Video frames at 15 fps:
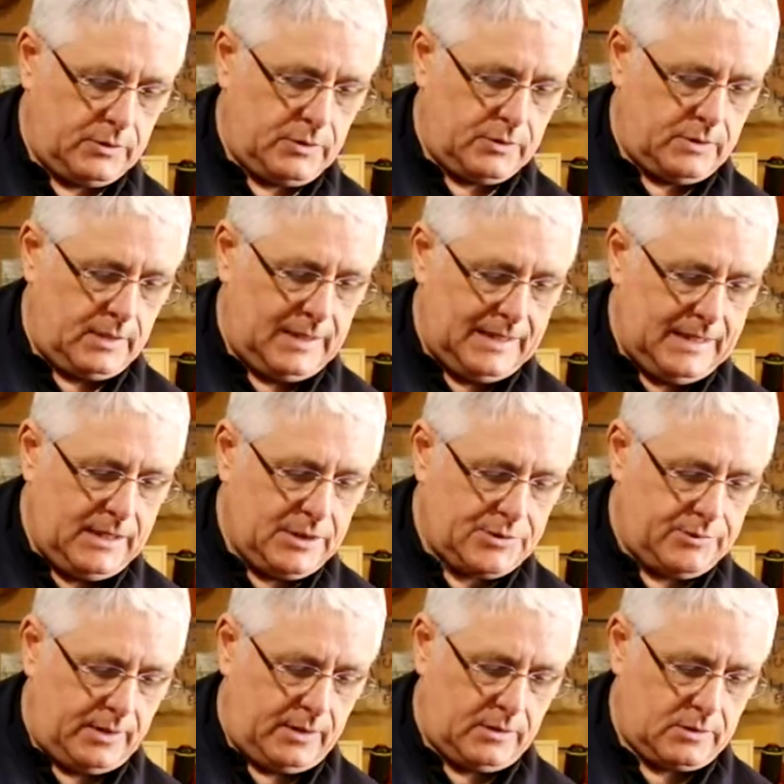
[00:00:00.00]
is the E
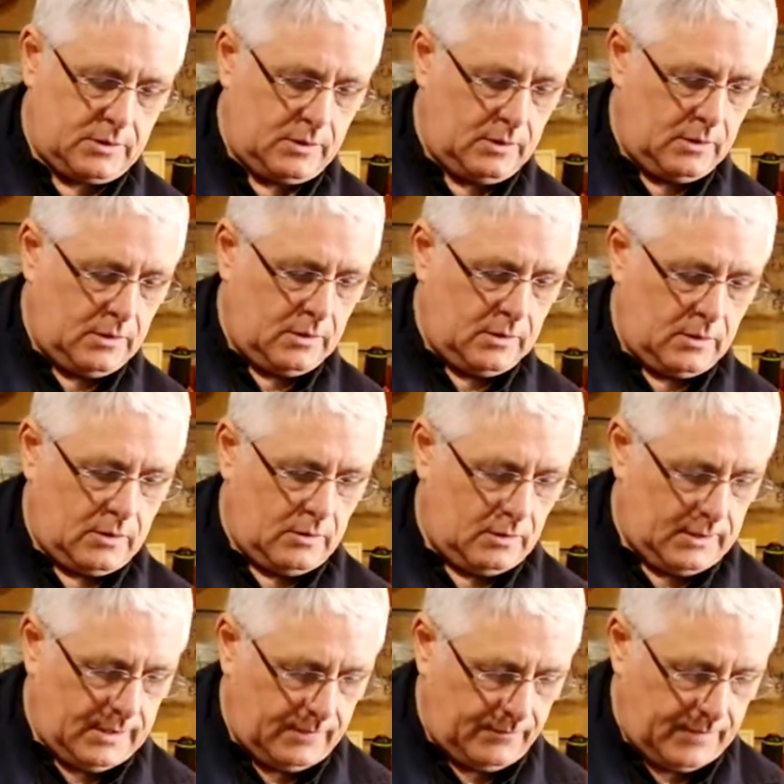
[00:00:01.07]
strings, go
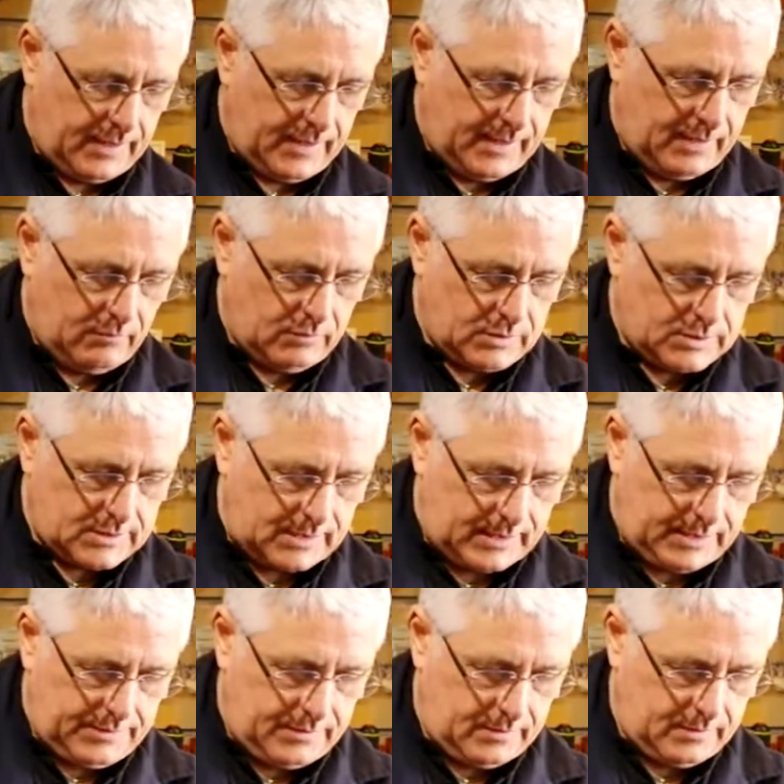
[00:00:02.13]
down the
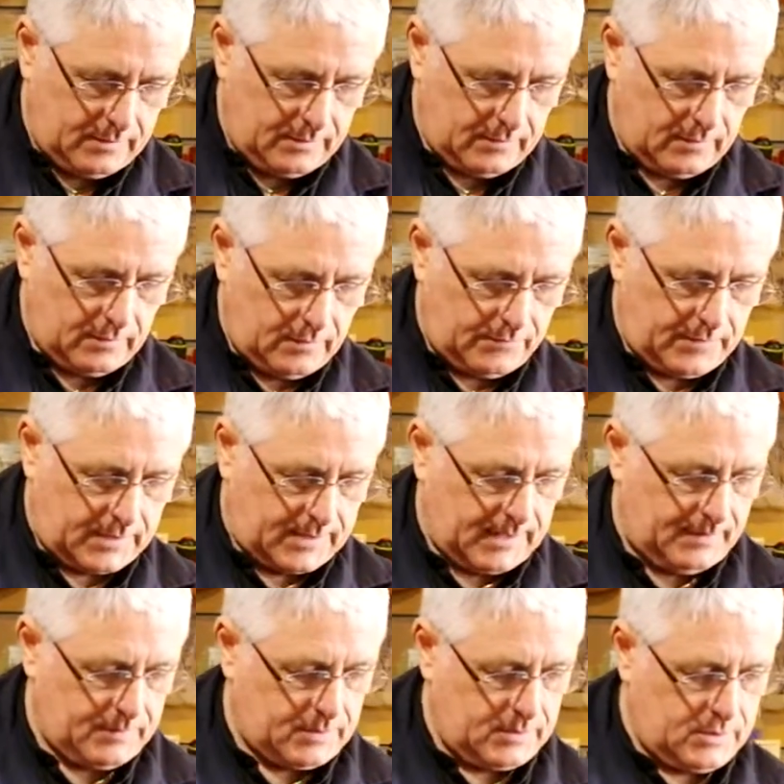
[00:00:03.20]
outside of the
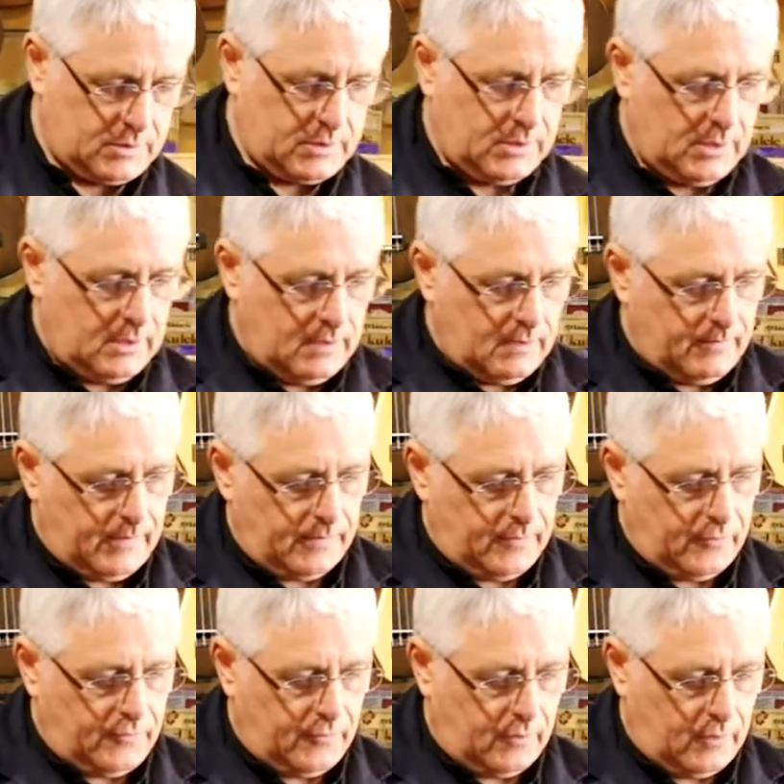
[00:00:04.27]
capstans, and then the
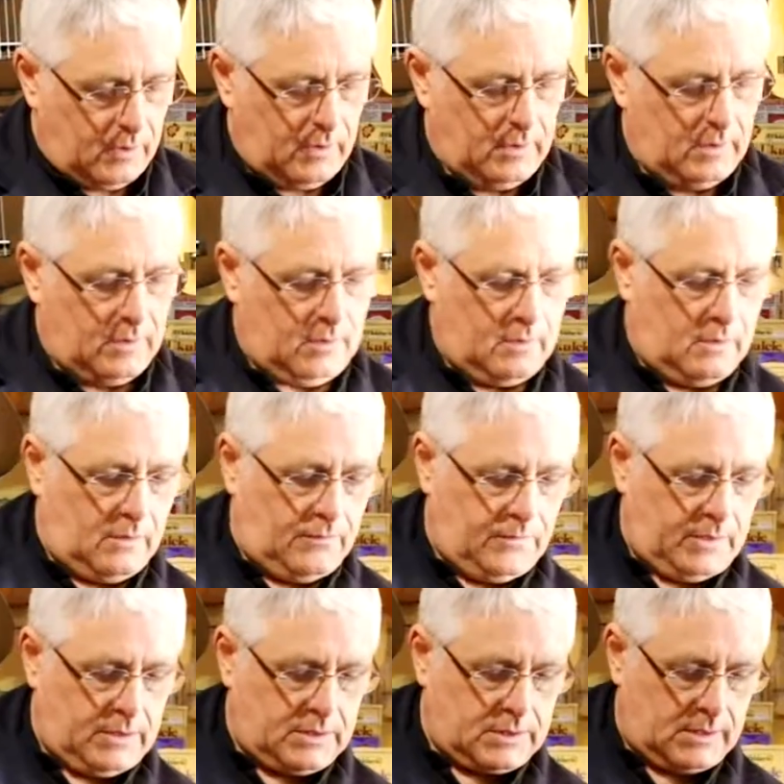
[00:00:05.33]
4 on the
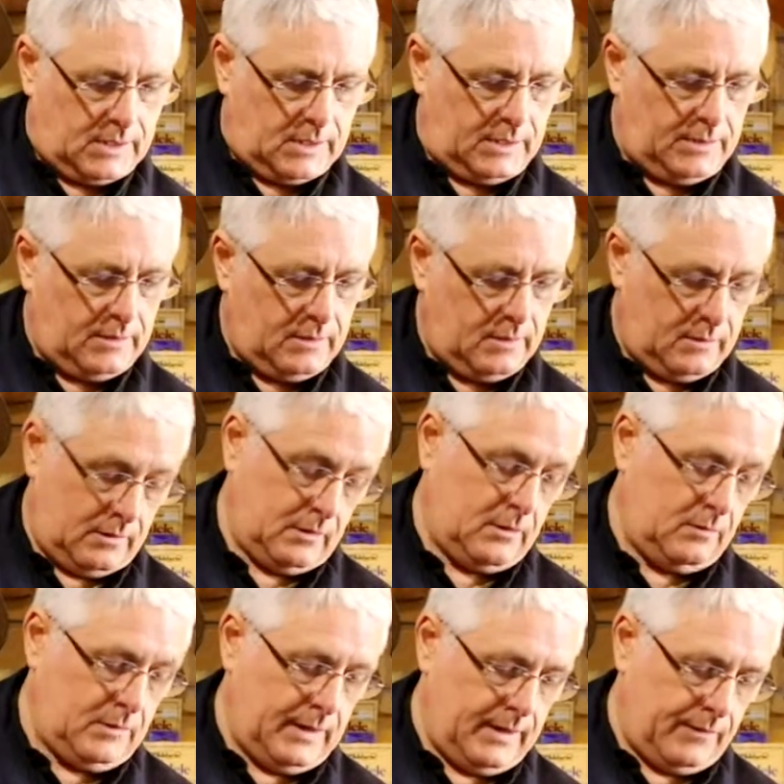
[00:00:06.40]
inside
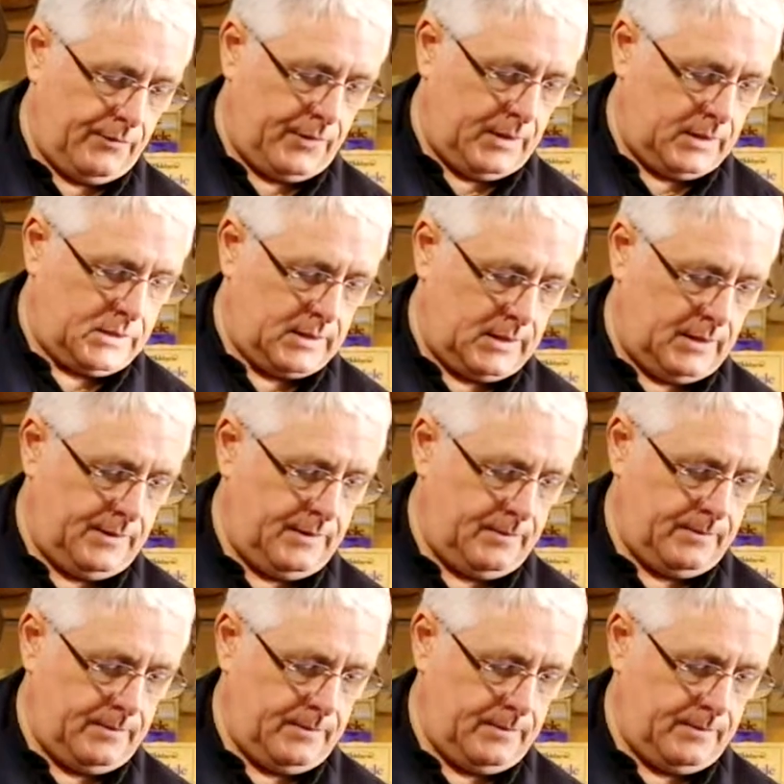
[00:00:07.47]
come down the inside.